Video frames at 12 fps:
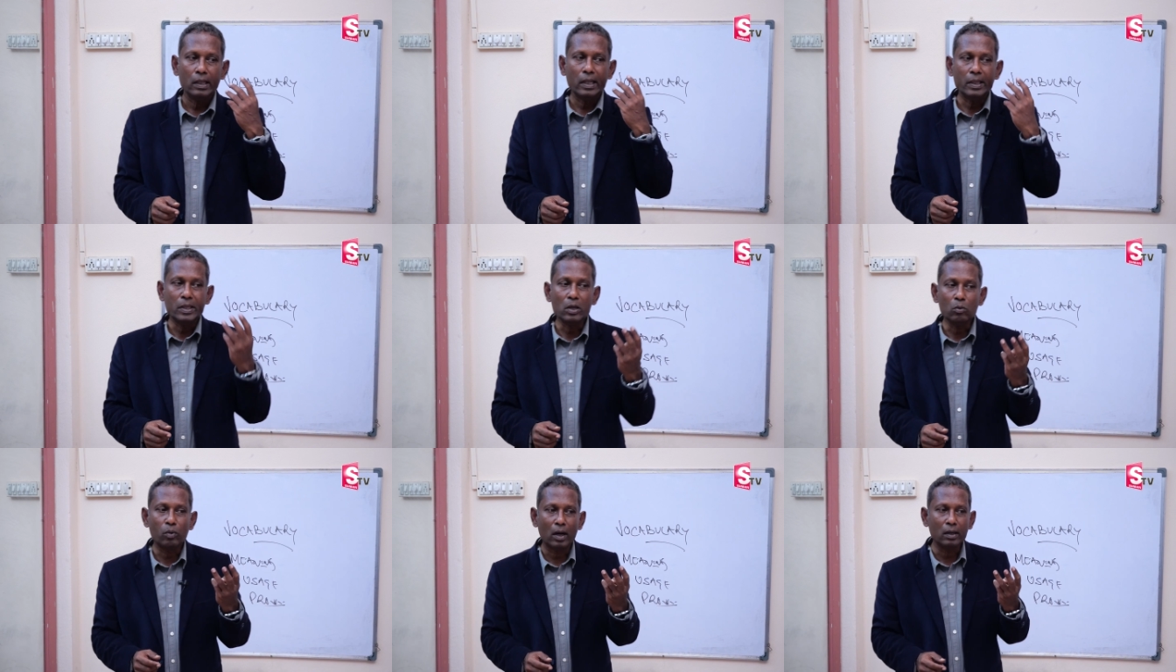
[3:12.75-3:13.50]
The
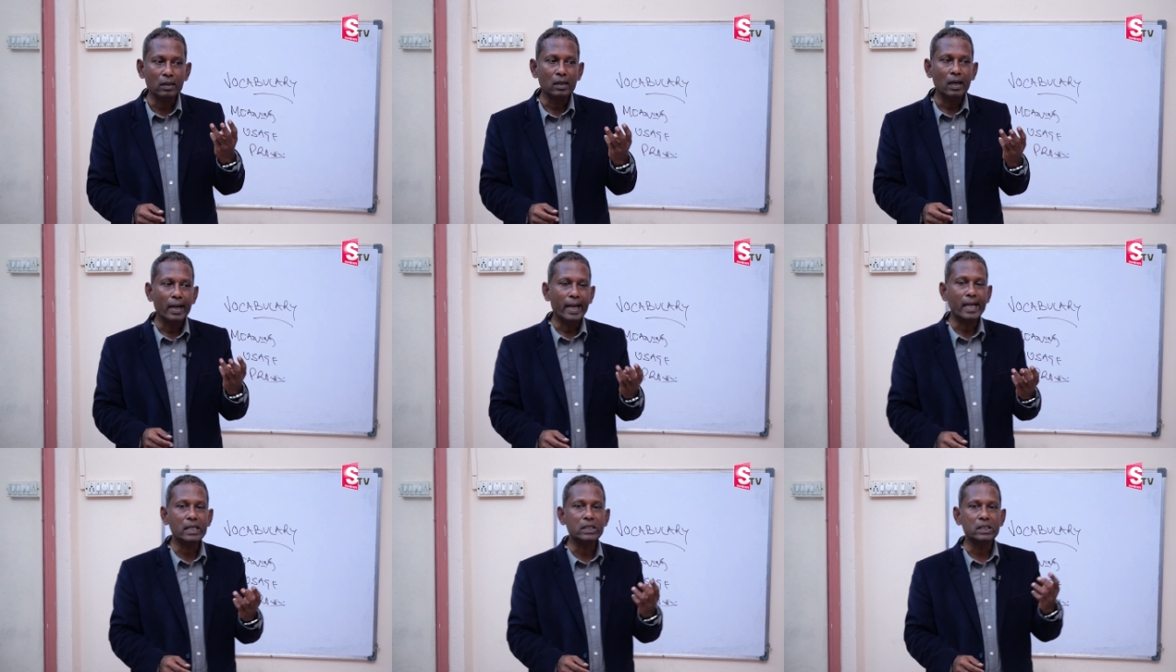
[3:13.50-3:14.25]
third one
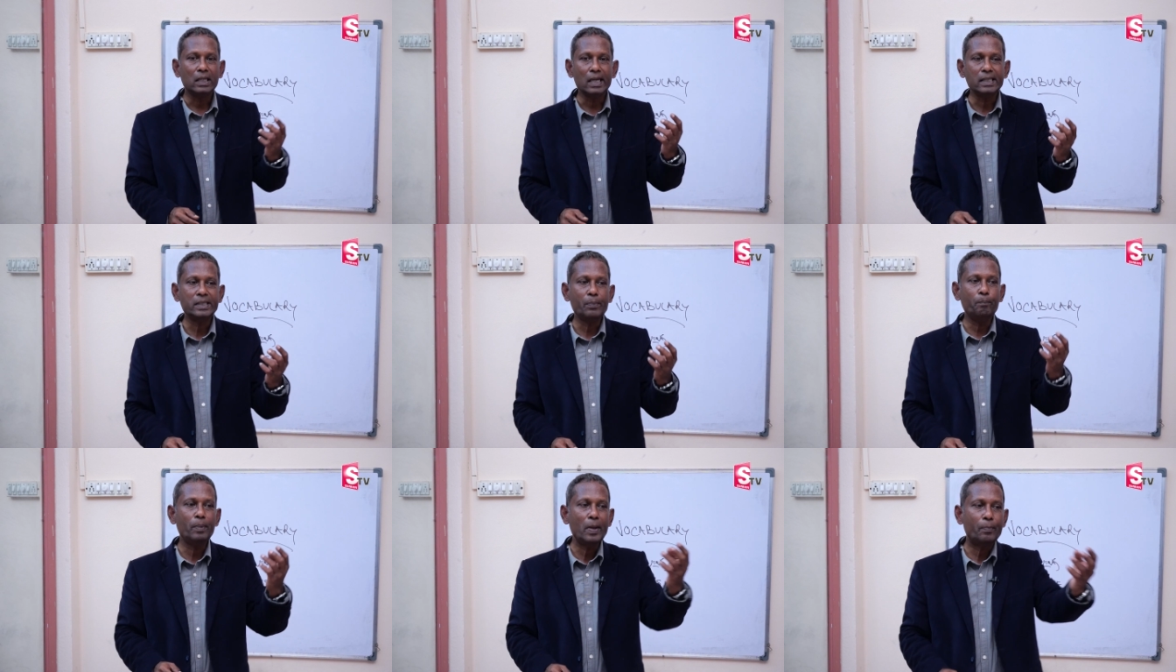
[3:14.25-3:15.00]
is, let's say,
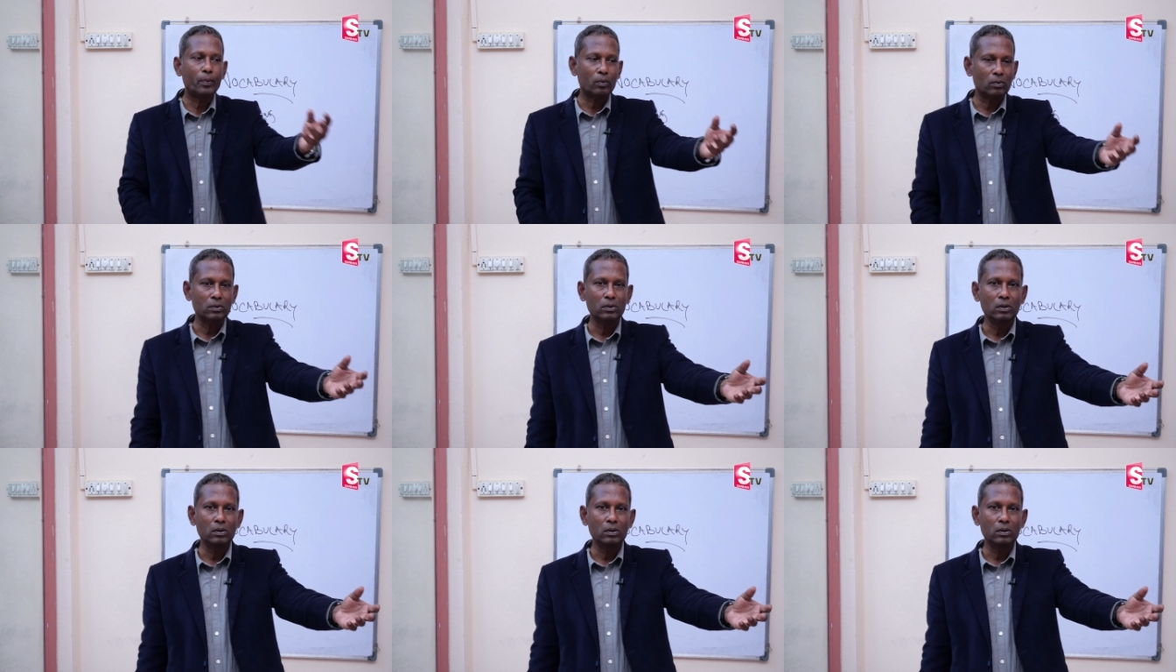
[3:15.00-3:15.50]
people.